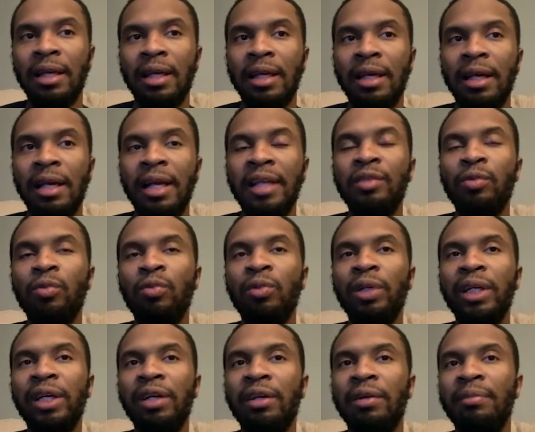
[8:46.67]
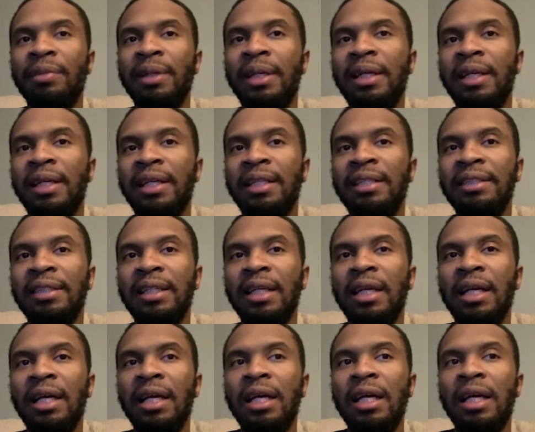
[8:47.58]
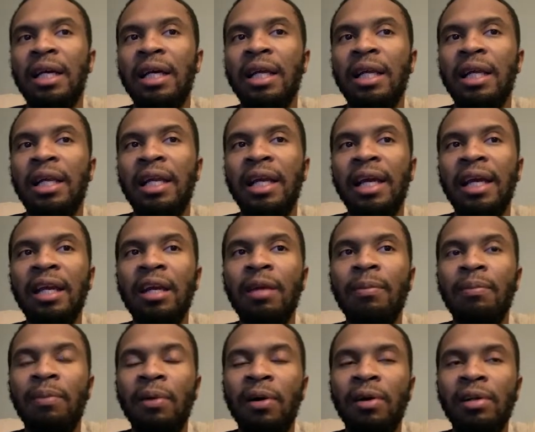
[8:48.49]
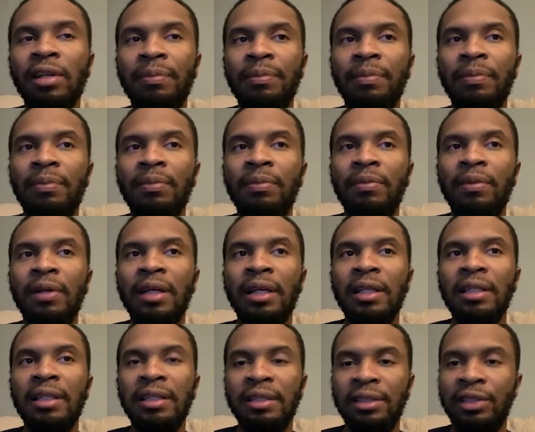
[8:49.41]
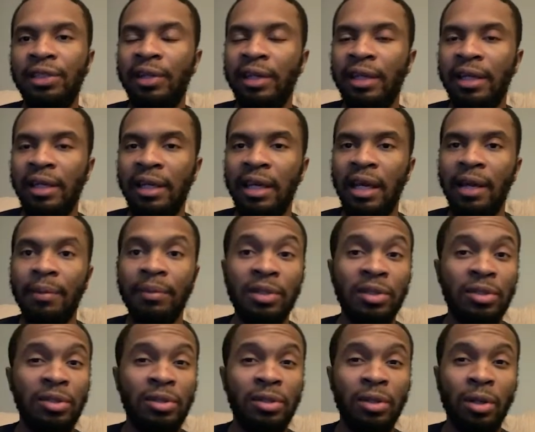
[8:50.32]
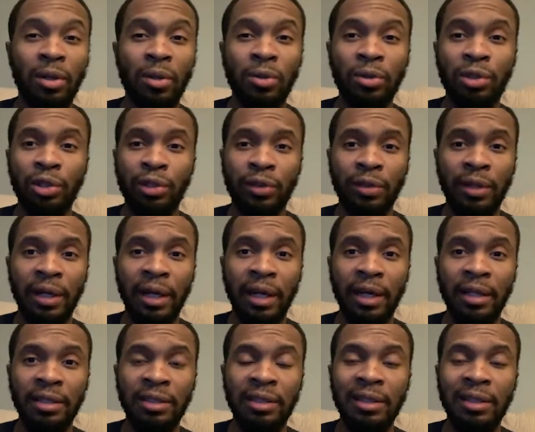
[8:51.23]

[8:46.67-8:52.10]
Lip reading: It's weird because laying the ball up this year in the game is so strange.